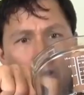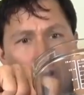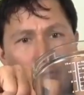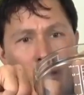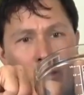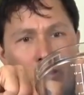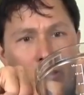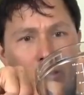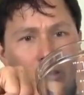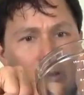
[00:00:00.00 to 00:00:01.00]
Hurom
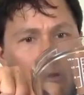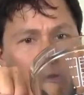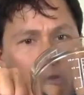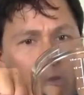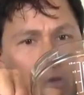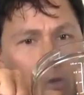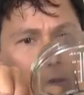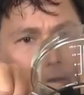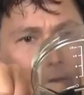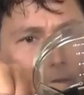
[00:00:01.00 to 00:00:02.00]
actually
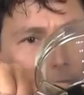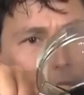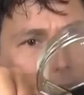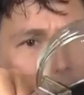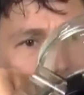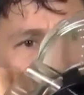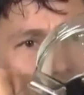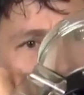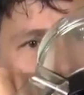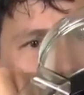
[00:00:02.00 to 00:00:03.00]
has a different
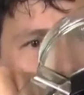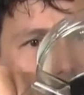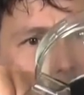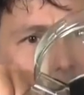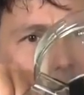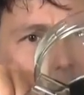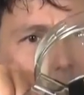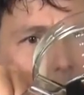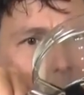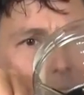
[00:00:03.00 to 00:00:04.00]
gasket,
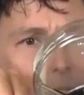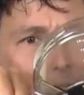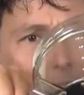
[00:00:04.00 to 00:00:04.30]
although I